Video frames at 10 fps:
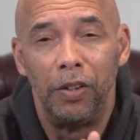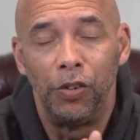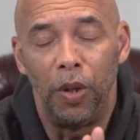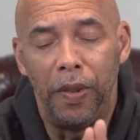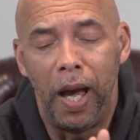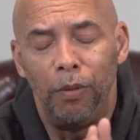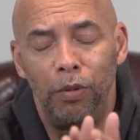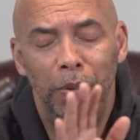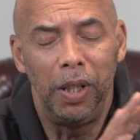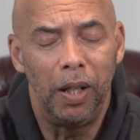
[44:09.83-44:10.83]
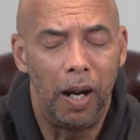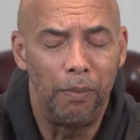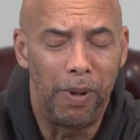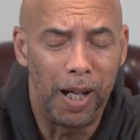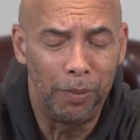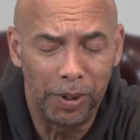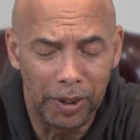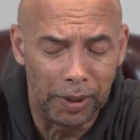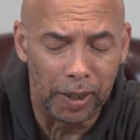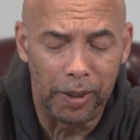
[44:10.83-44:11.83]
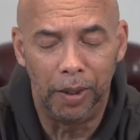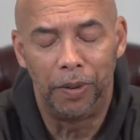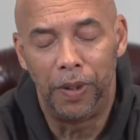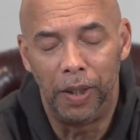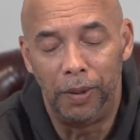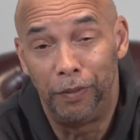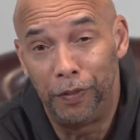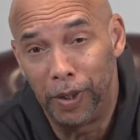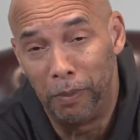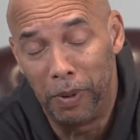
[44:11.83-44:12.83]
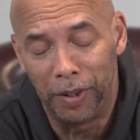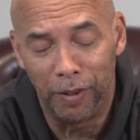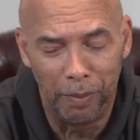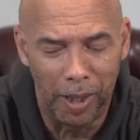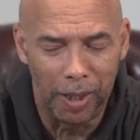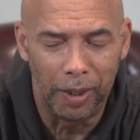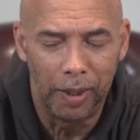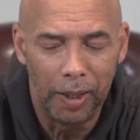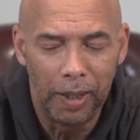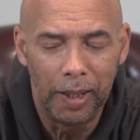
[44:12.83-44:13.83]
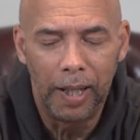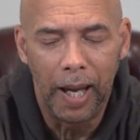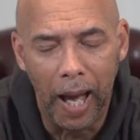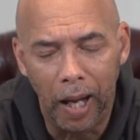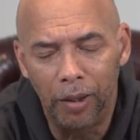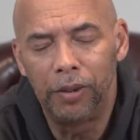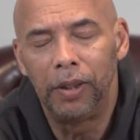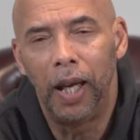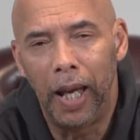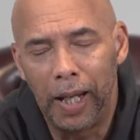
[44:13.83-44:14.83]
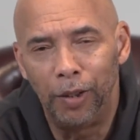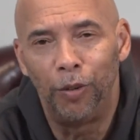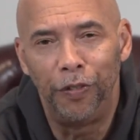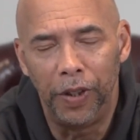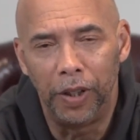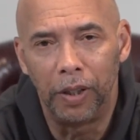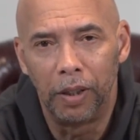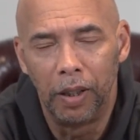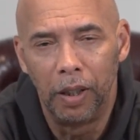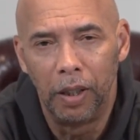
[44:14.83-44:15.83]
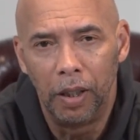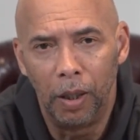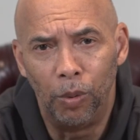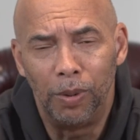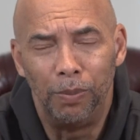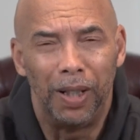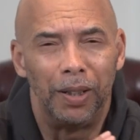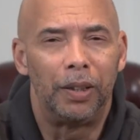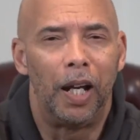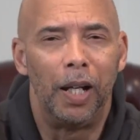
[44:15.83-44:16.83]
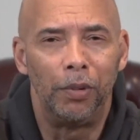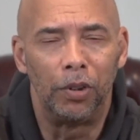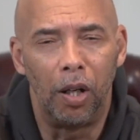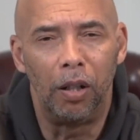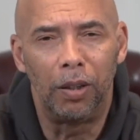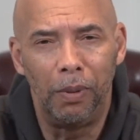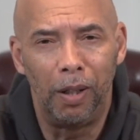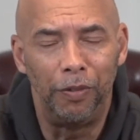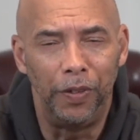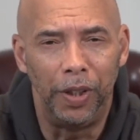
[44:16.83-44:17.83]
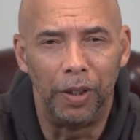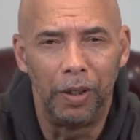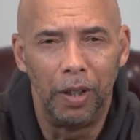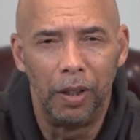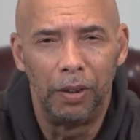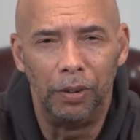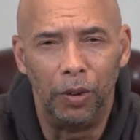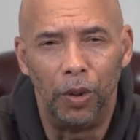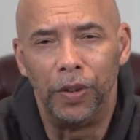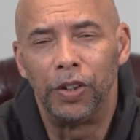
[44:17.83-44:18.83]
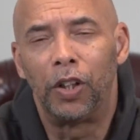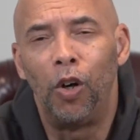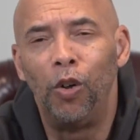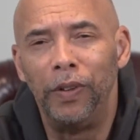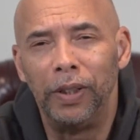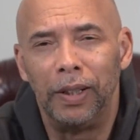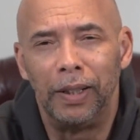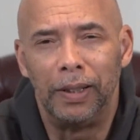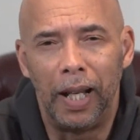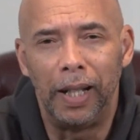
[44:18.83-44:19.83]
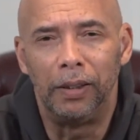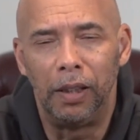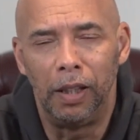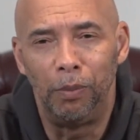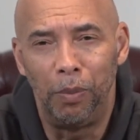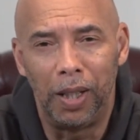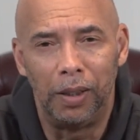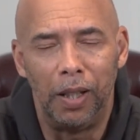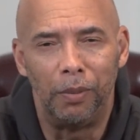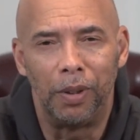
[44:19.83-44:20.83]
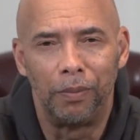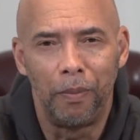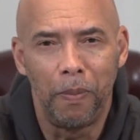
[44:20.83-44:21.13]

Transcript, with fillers: So that will be our Bible study theme for the month of May, how to handle fear. And what better time to talk about fear during this COVID 19 pandemic?